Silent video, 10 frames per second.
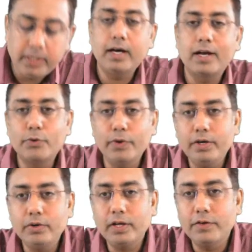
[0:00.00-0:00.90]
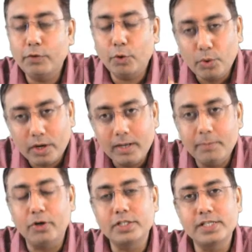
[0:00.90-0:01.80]
we are going to give oral
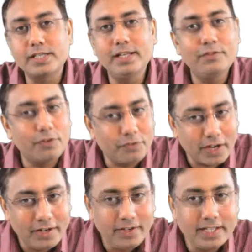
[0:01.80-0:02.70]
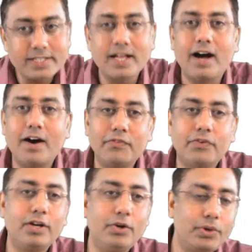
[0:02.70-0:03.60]
amoxicillin for 5 days
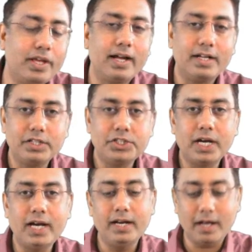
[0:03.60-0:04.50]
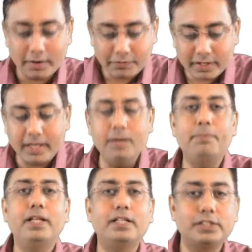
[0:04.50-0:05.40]
after looking at the child, after
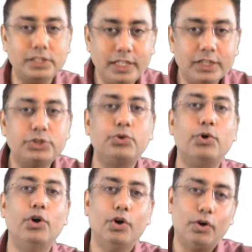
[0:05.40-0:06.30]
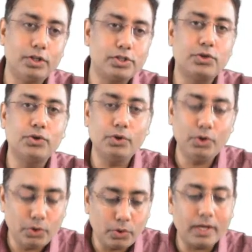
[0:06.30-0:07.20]
helping the CHO also
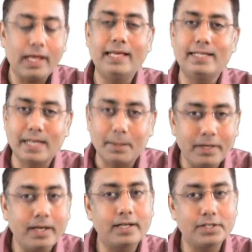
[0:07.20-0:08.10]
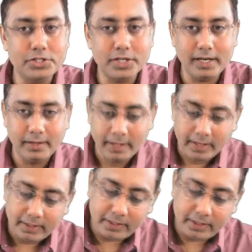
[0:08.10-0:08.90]
examine at the child.